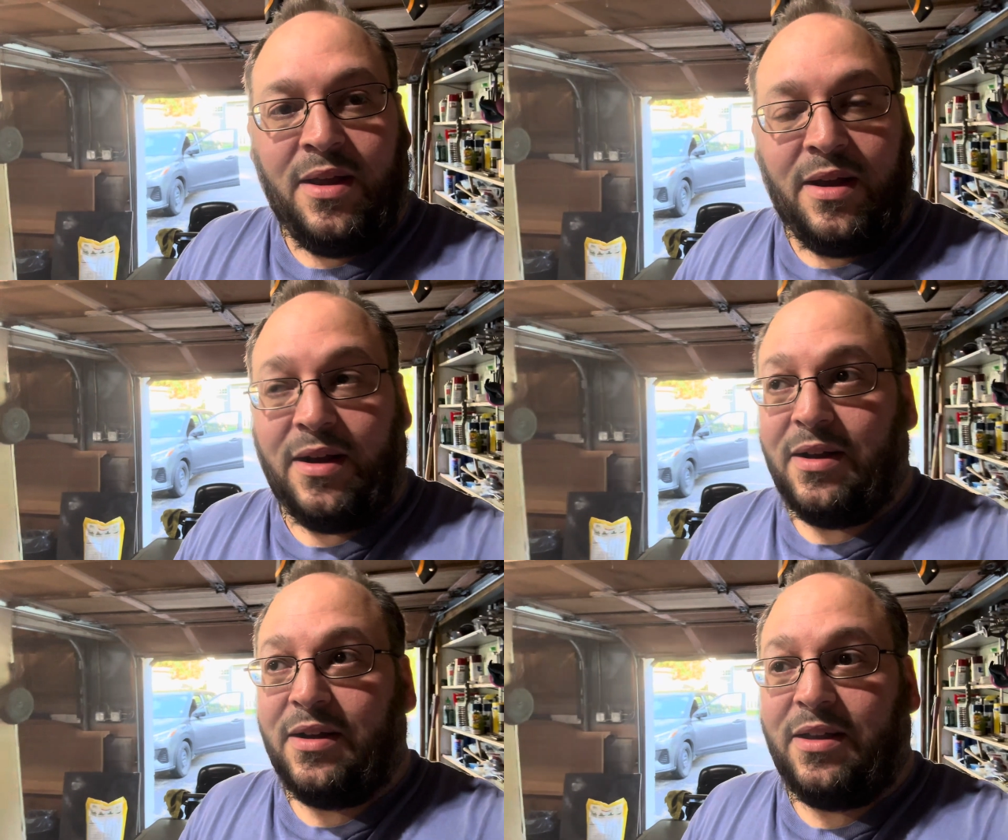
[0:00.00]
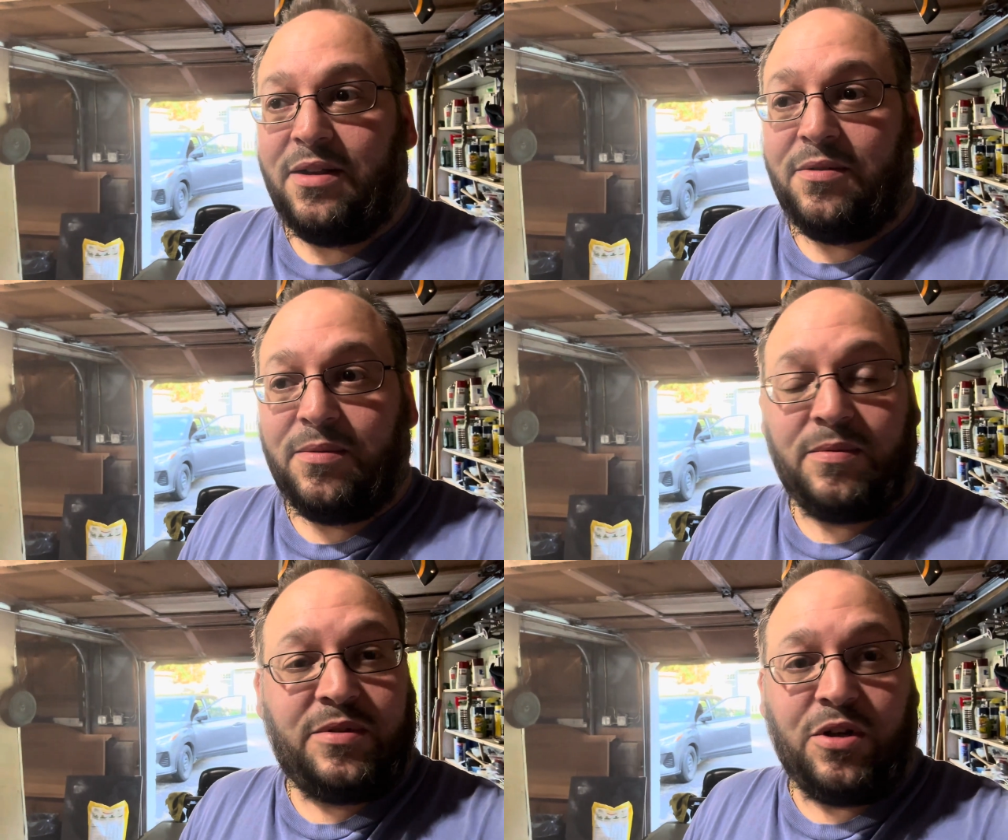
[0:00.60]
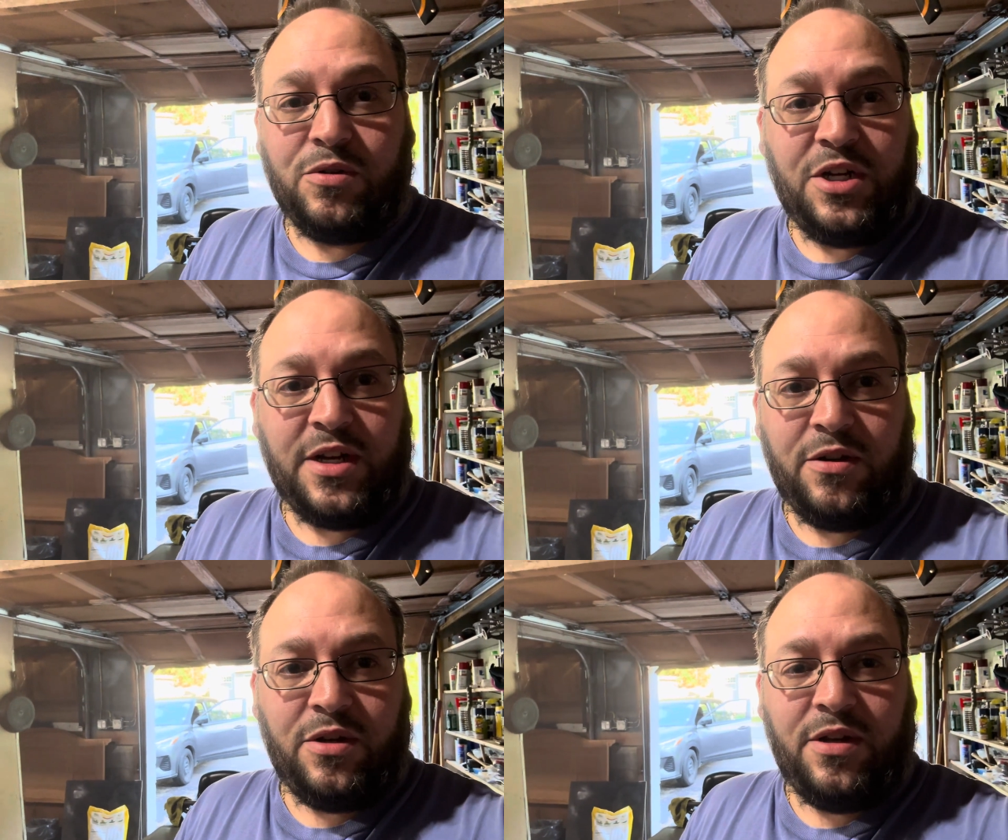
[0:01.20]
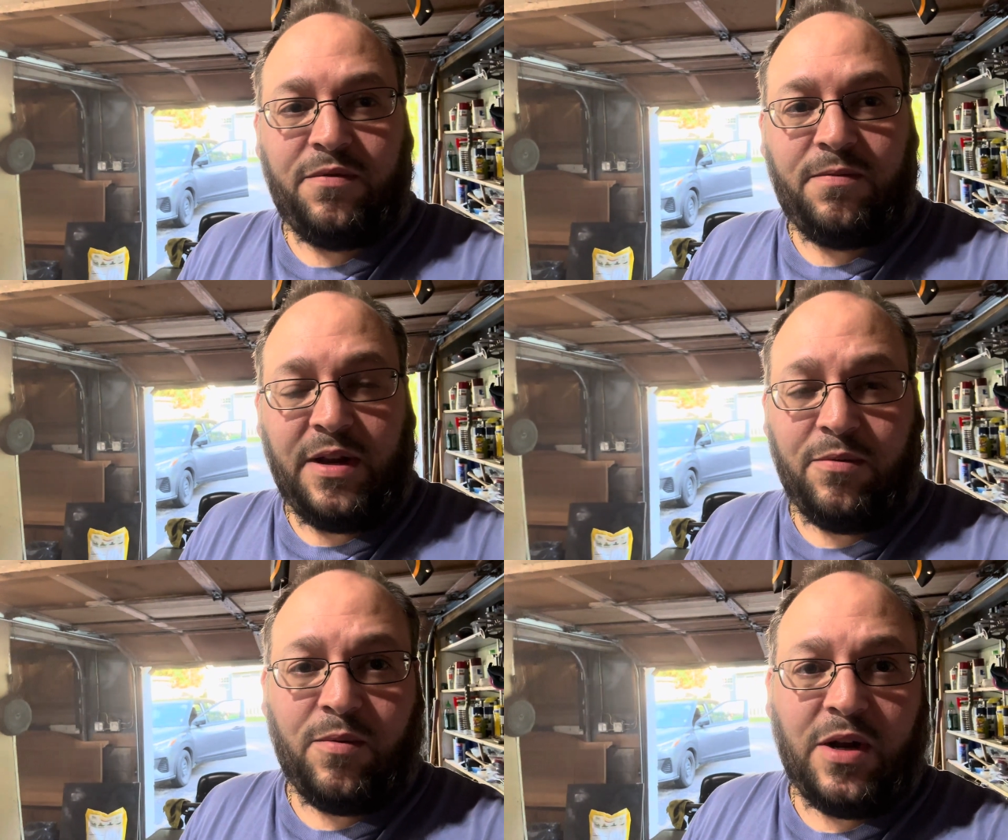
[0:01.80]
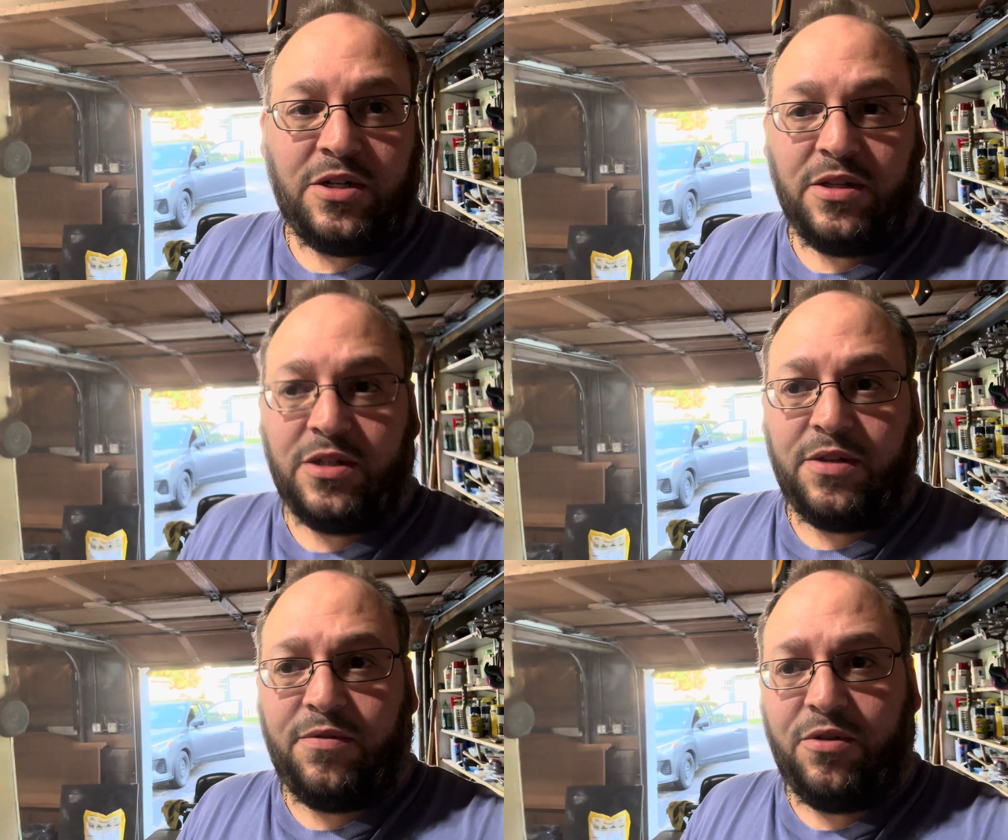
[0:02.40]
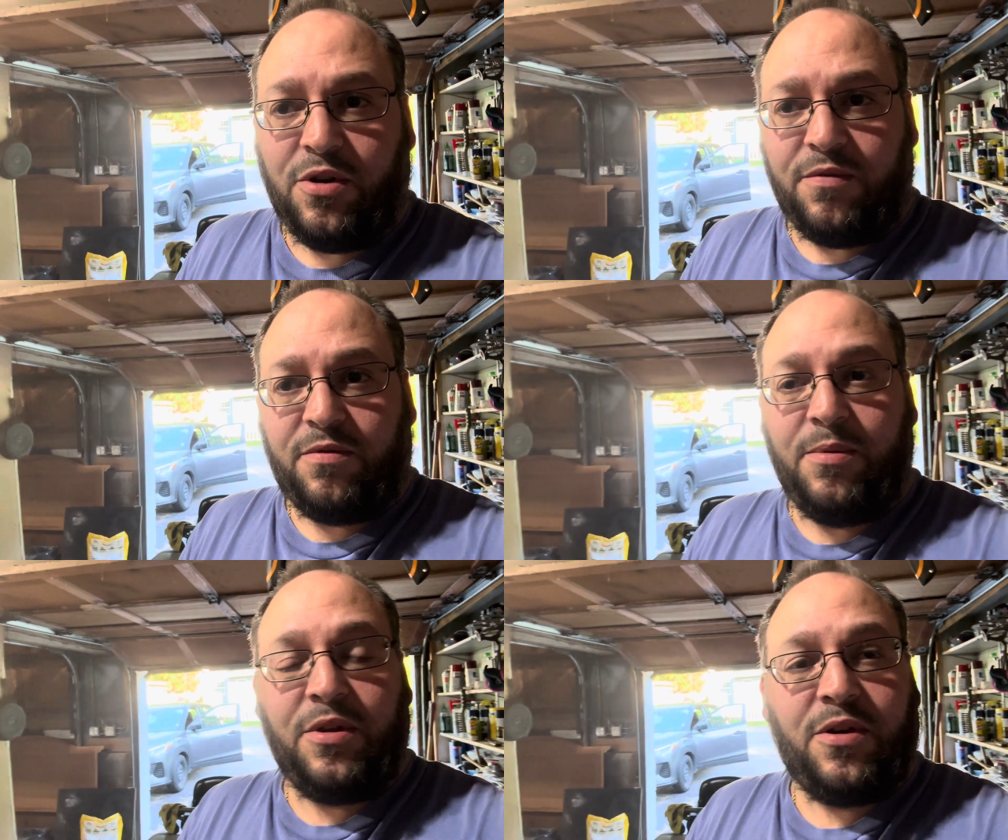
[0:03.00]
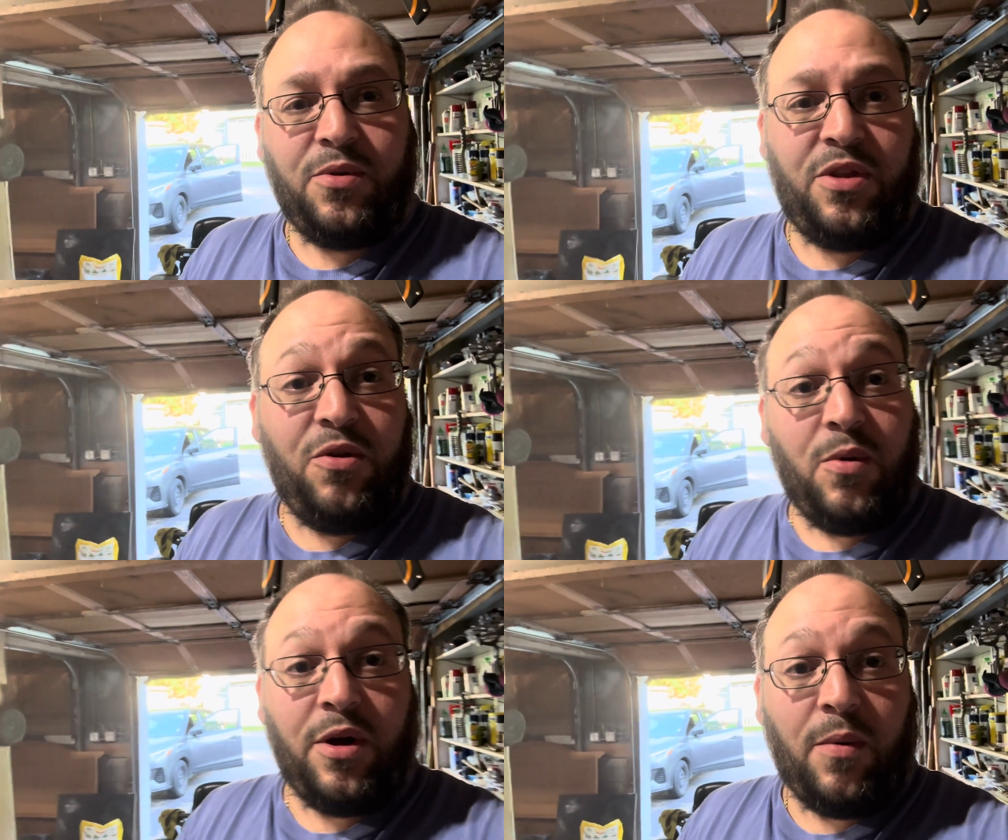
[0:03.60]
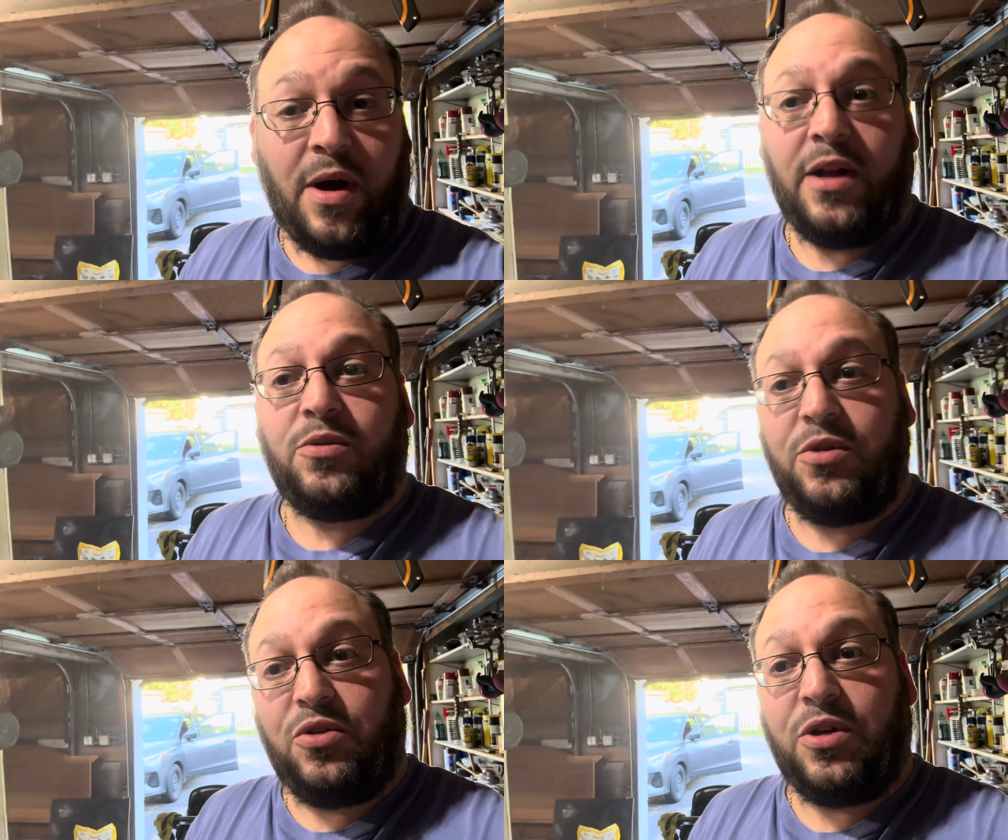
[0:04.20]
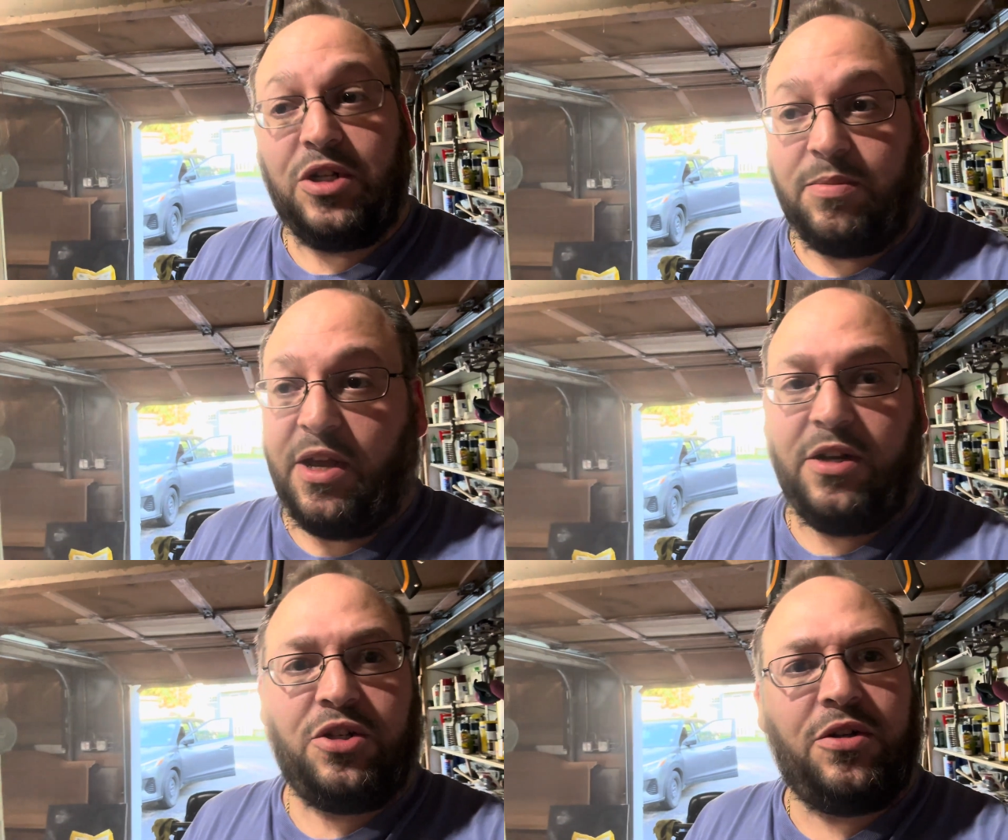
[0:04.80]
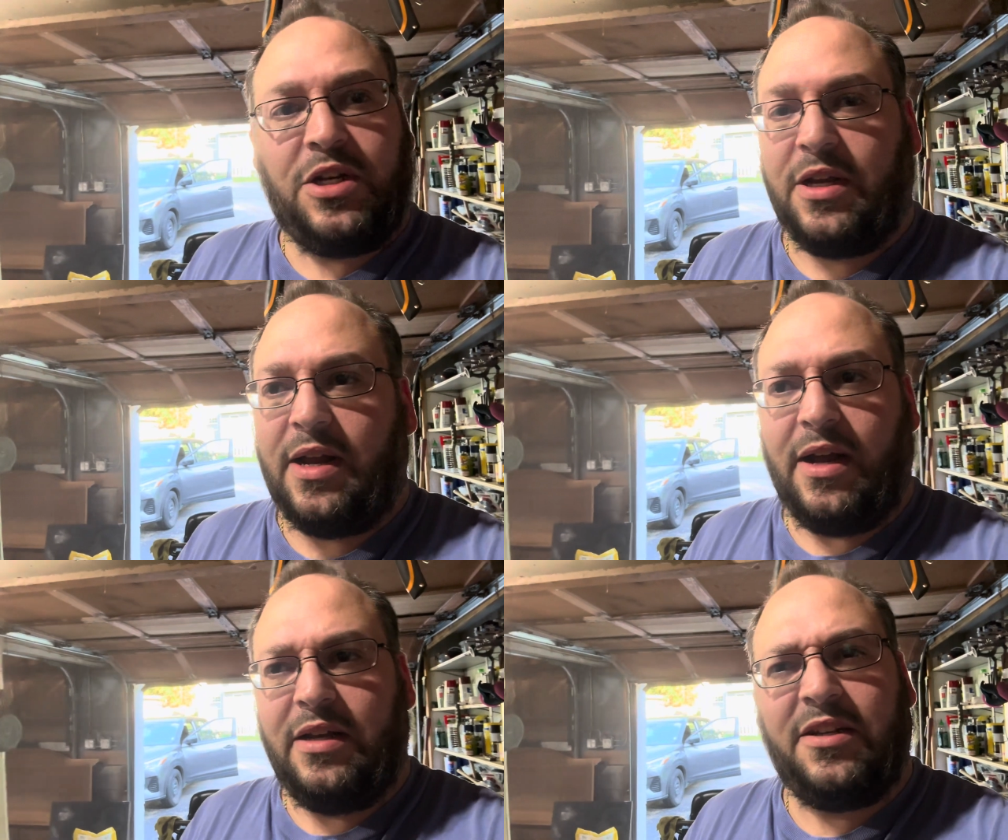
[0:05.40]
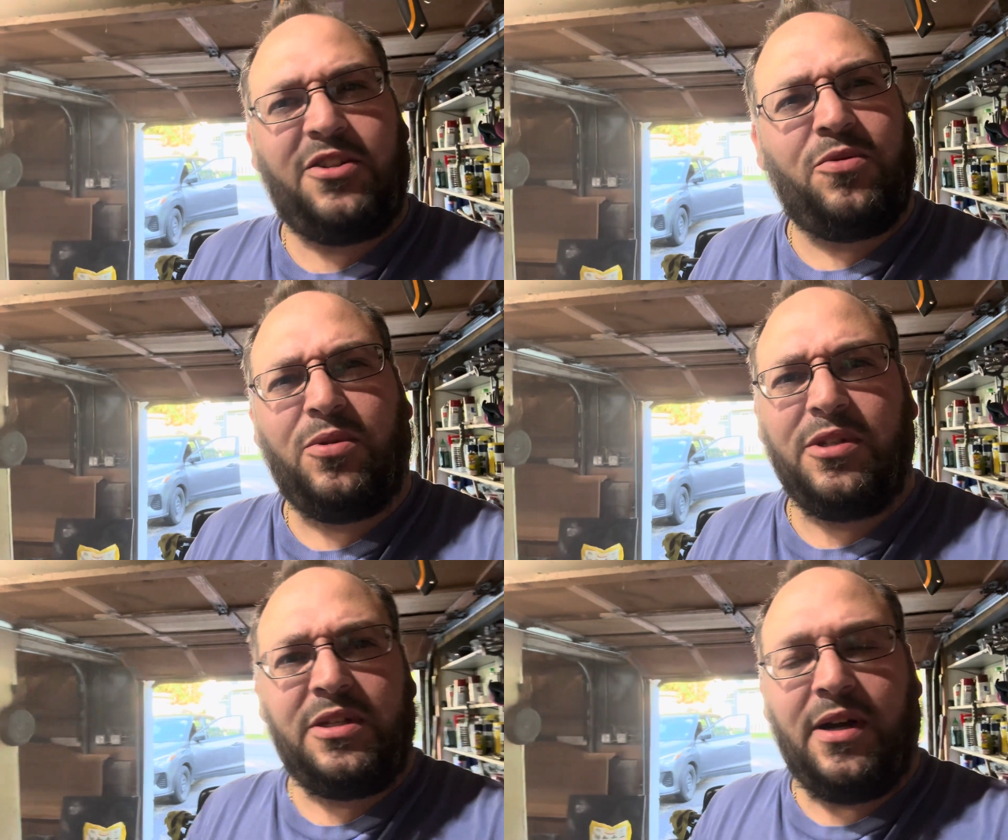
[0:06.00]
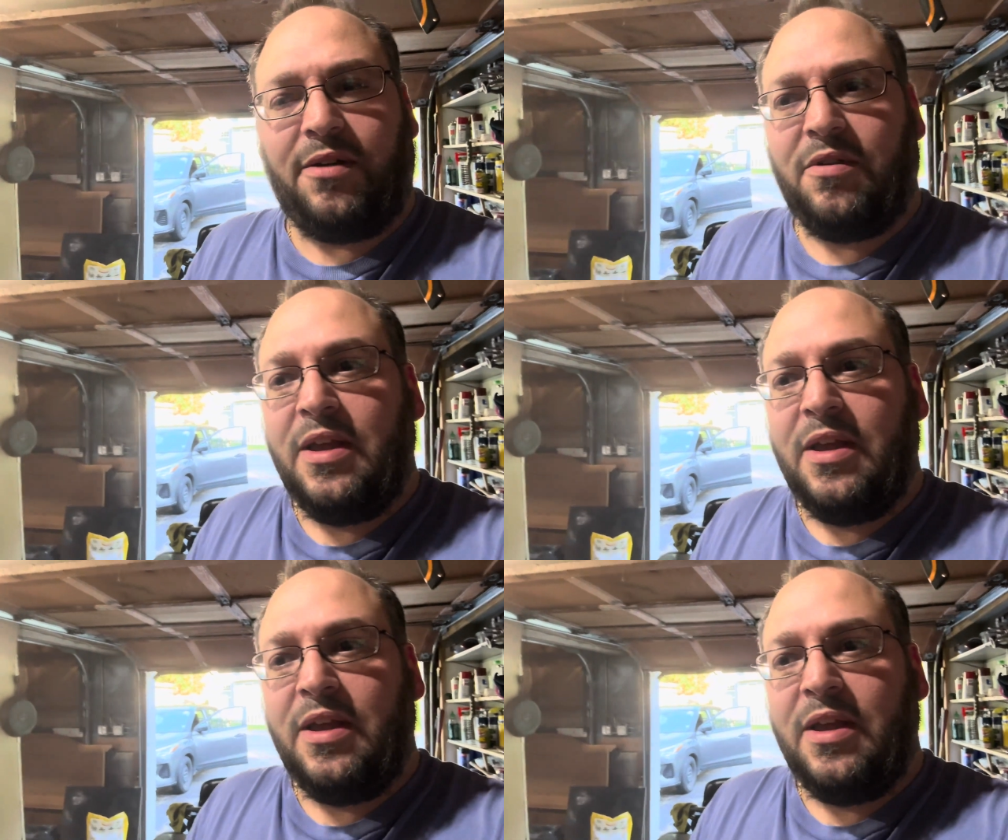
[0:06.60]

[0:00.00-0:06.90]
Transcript: go check out, if anyone watching this, if you don't familiar with You Want to Watch with George's page, go check it out. He does cool stuff.